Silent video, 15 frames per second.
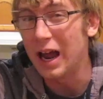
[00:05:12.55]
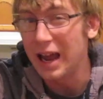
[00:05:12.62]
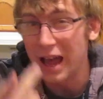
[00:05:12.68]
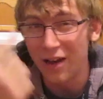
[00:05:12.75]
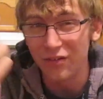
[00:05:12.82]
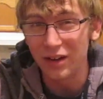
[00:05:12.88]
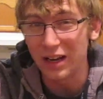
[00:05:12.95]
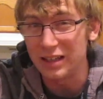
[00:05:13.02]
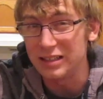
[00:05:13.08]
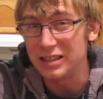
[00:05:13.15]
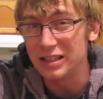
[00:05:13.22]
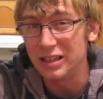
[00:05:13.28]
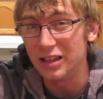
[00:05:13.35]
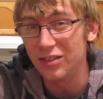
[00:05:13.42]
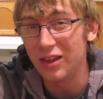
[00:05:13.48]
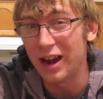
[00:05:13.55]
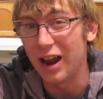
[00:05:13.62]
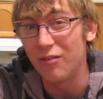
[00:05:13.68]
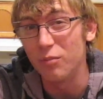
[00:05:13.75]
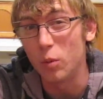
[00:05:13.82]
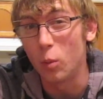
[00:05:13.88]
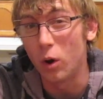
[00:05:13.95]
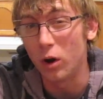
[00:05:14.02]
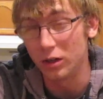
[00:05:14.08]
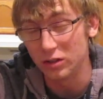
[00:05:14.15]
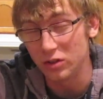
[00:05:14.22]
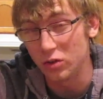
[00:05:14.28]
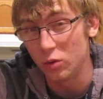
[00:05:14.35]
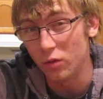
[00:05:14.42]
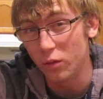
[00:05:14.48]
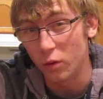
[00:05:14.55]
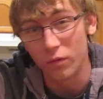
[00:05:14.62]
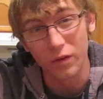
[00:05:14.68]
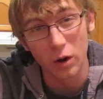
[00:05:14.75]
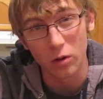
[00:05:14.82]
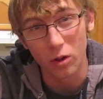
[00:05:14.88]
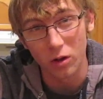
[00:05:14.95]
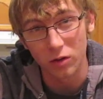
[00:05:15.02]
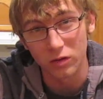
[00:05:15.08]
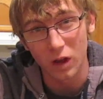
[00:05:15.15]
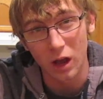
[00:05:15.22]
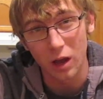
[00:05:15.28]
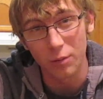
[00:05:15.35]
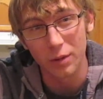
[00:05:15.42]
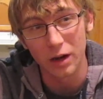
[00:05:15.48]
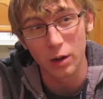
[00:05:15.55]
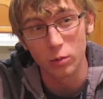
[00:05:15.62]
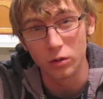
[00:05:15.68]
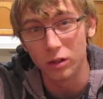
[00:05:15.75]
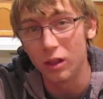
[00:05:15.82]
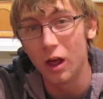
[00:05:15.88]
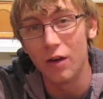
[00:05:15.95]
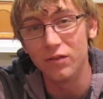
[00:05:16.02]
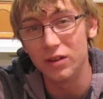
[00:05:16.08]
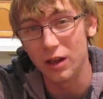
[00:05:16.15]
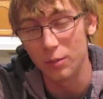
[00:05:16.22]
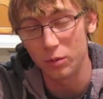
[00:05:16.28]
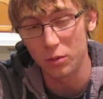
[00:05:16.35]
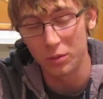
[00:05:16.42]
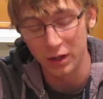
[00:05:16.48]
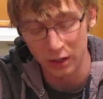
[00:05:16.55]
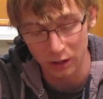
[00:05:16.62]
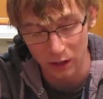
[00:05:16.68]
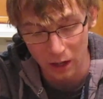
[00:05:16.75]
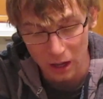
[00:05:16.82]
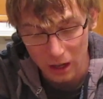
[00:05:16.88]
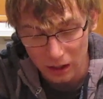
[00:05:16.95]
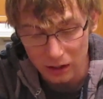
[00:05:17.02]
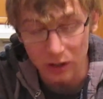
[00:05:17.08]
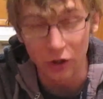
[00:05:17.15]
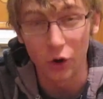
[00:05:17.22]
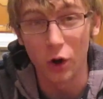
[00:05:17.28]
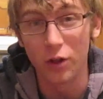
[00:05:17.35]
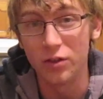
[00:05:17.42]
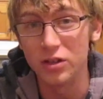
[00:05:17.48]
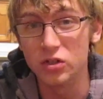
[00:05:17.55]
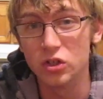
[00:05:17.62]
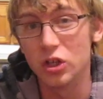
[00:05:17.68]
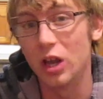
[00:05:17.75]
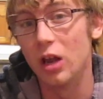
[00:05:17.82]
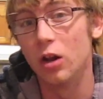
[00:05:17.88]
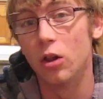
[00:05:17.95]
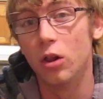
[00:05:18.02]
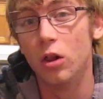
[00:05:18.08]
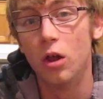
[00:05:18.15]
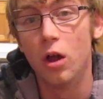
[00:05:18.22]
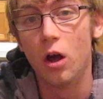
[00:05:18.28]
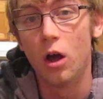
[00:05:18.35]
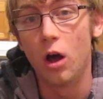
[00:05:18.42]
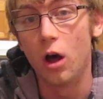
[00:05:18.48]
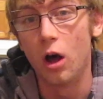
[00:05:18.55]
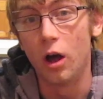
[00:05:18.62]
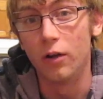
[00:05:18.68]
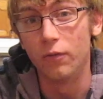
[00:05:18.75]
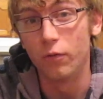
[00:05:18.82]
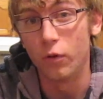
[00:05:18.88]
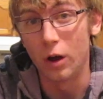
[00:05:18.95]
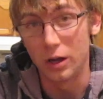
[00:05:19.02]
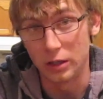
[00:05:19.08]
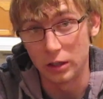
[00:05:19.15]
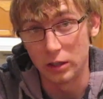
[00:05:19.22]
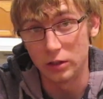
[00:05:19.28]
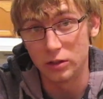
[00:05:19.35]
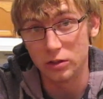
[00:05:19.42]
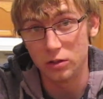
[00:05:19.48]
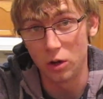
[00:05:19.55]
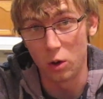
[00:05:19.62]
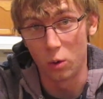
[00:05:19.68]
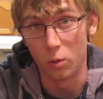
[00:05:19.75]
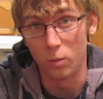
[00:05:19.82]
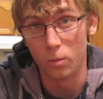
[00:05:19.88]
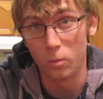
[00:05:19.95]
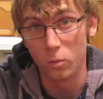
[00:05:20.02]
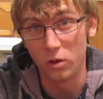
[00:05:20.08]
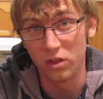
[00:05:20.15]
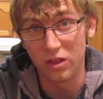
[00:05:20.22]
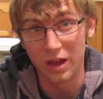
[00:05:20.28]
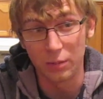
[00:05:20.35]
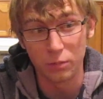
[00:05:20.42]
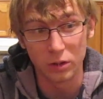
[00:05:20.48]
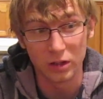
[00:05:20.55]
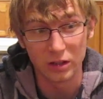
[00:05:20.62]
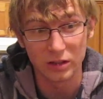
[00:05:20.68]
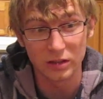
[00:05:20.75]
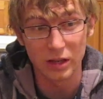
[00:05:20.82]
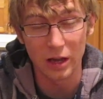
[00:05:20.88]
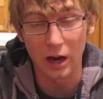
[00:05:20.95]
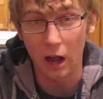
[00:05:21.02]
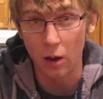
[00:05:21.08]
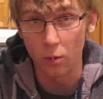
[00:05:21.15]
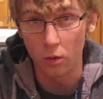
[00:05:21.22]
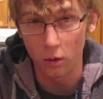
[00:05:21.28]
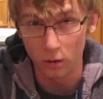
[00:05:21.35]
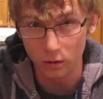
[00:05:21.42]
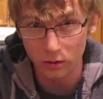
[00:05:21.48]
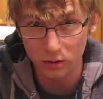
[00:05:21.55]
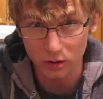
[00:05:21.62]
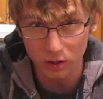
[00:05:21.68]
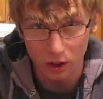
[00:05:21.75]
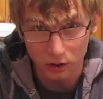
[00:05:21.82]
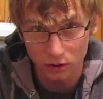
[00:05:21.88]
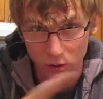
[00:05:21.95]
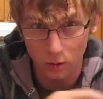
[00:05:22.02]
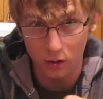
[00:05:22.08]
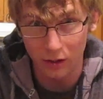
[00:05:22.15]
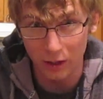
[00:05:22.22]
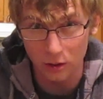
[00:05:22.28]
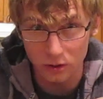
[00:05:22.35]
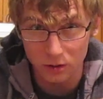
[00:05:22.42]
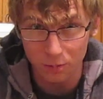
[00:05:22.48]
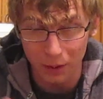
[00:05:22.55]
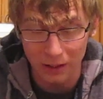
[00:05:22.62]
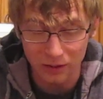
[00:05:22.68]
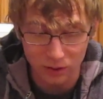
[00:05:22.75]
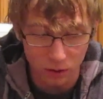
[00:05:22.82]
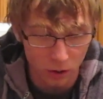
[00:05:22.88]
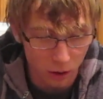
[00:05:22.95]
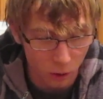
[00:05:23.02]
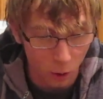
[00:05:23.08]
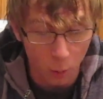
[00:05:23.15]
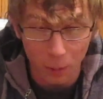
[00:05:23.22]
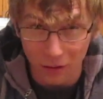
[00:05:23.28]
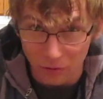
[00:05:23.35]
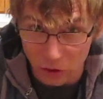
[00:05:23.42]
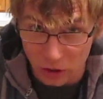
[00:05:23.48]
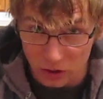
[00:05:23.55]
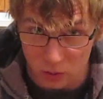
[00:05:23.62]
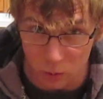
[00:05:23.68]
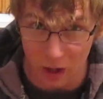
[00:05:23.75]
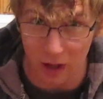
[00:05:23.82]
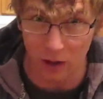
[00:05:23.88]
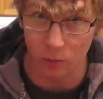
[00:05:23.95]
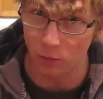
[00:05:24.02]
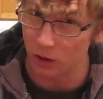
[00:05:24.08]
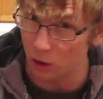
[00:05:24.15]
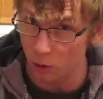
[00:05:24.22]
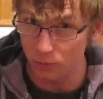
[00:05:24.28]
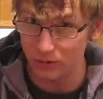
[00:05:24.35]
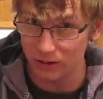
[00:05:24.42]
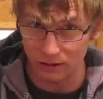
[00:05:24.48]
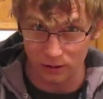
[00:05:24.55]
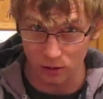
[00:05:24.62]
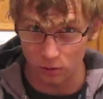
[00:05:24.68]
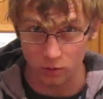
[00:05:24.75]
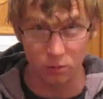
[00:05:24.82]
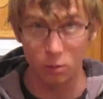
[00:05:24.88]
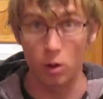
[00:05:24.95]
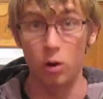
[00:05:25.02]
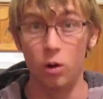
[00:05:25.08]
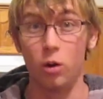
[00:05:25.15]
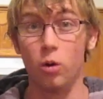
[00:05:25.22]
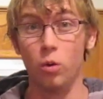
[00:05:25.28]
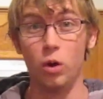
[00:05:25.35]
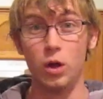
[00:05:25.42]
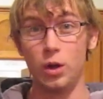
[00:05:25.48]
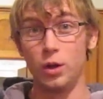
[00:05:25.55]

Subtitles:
I have an idea that I've been wanting to do for a very long time, and I would love to implement it here on this channel on Fridays. So, with that being said, I will talk to you all later. Spencer, hope everything's well, and we hope to see you tomorrow.